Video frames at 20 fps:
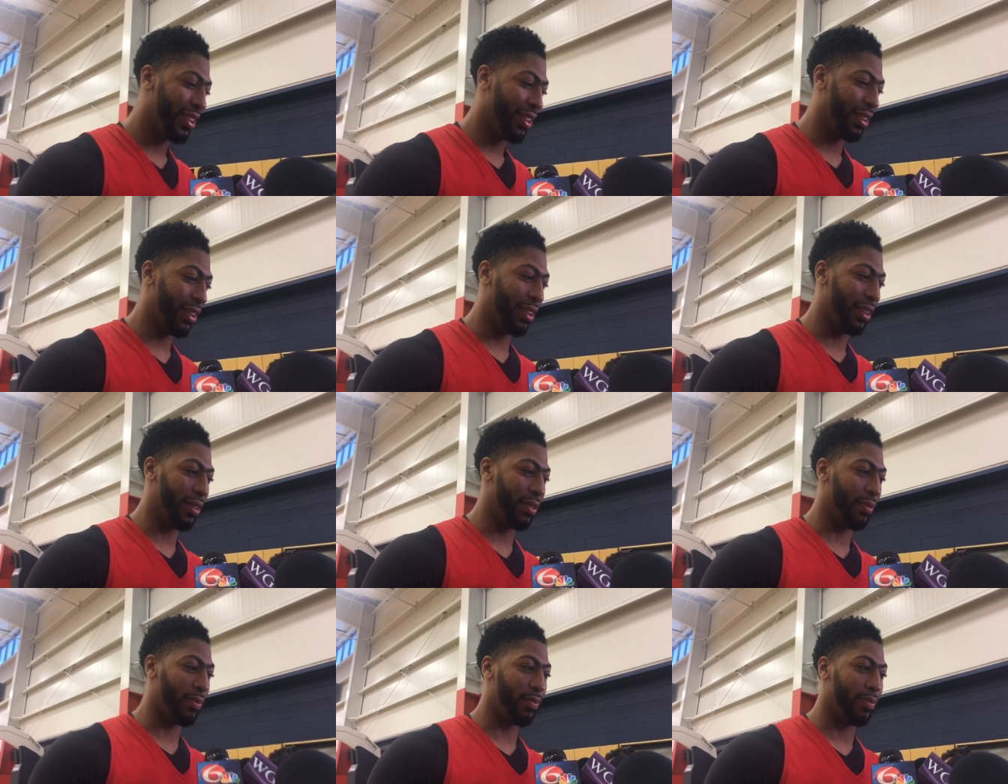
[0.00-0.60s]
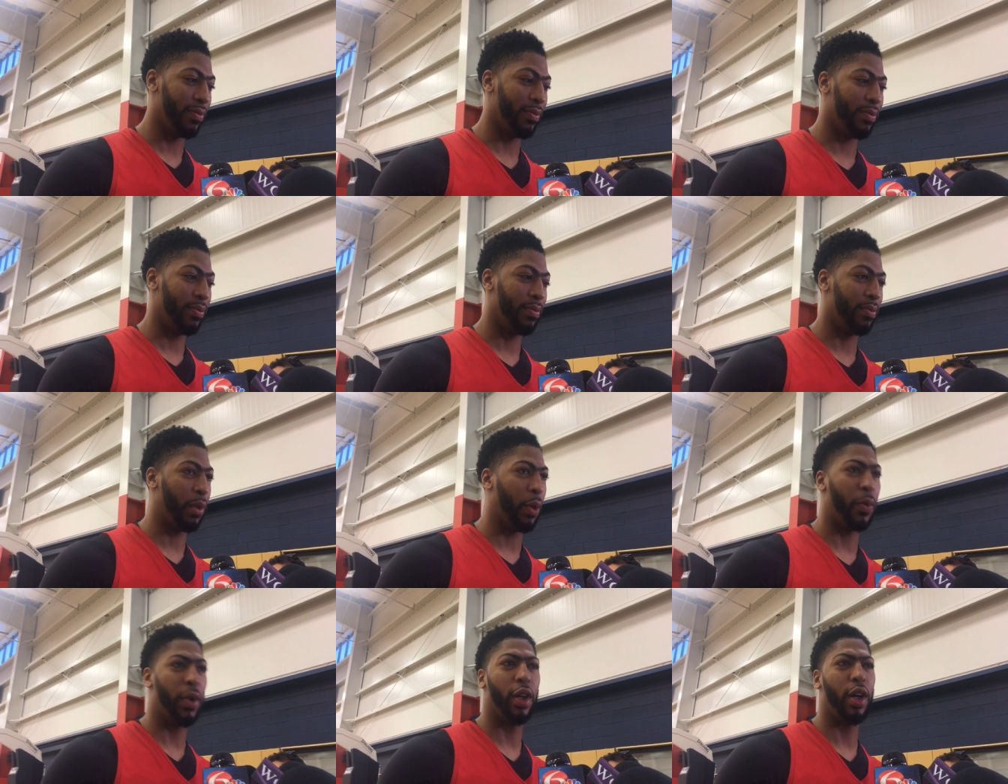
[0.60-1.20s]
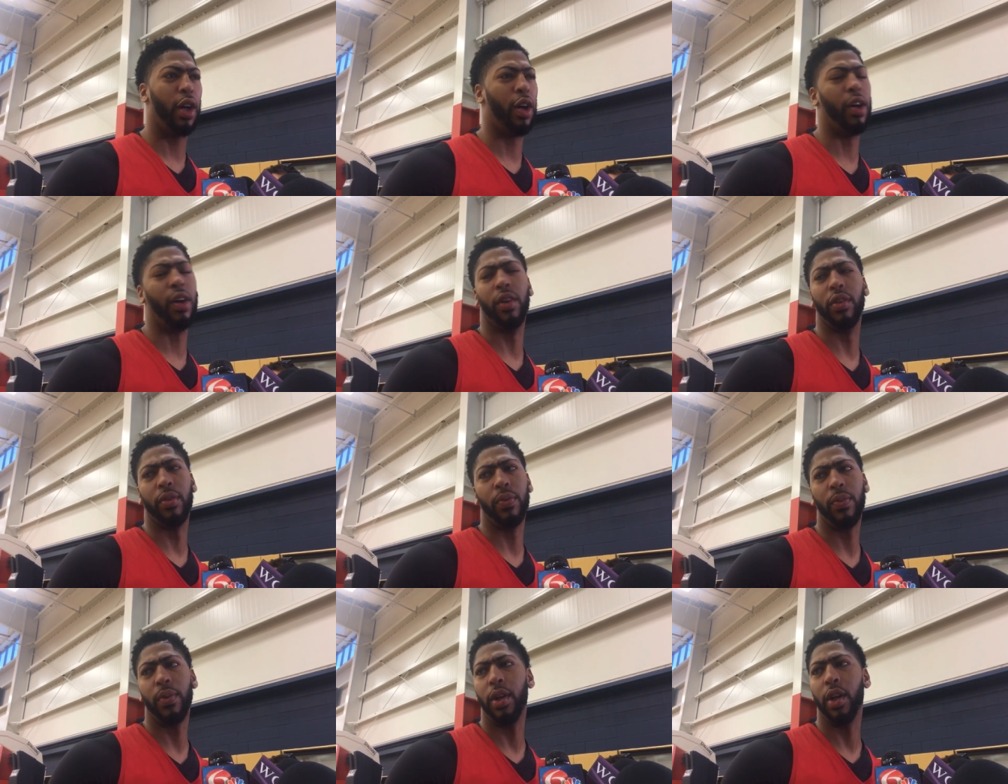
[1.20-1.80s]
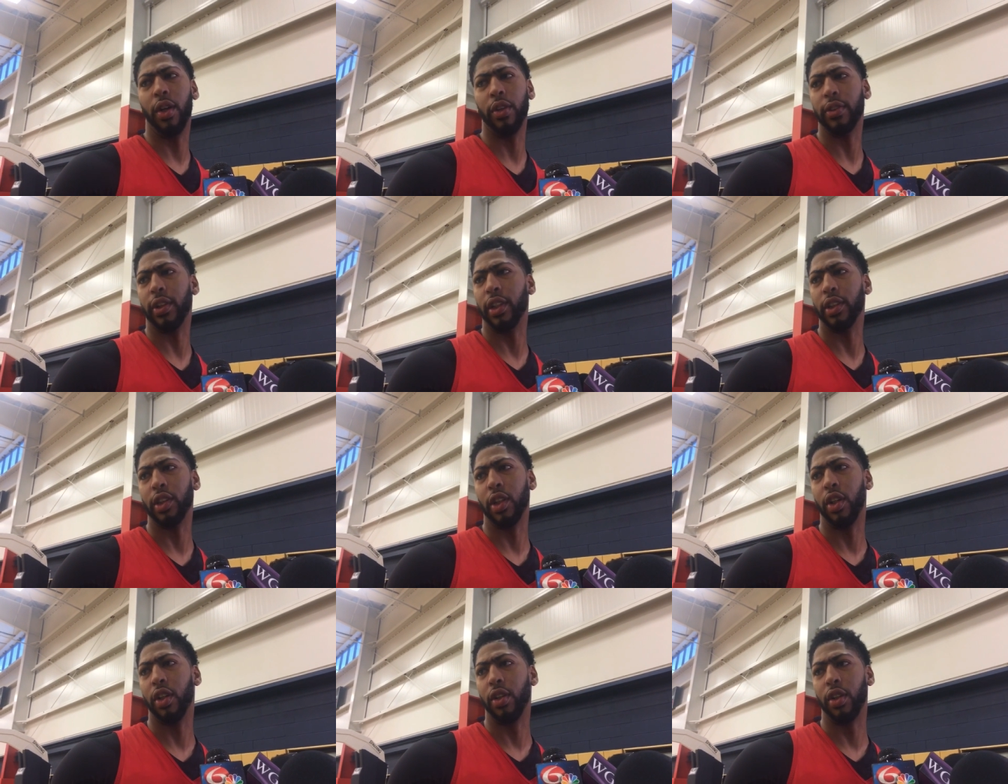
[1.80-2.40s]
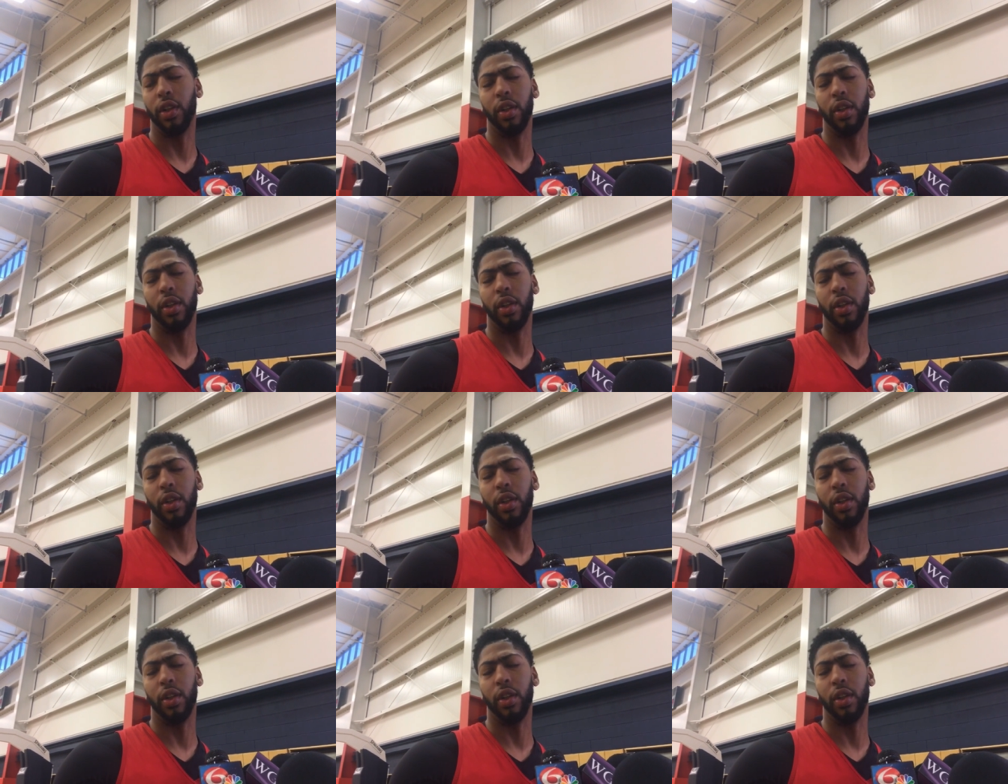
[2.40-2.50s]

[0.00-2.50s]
um, but we all we all try to talk.